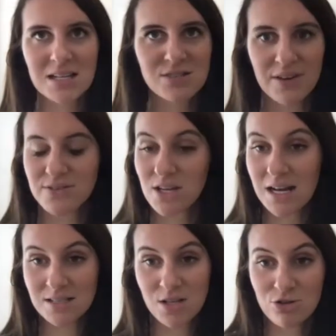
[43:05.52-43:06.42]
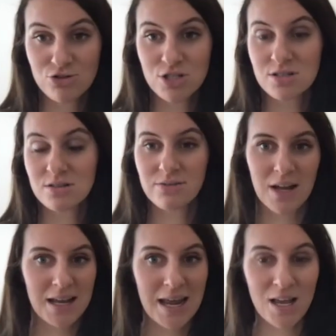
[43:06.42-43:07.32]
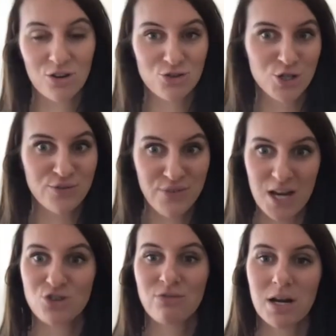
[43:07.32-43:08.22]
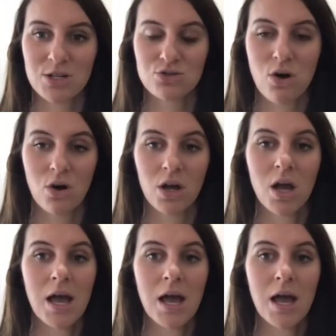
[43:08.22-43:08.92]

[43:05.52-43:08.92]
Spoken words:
50, your last 100 of like an 800 to finish really strong.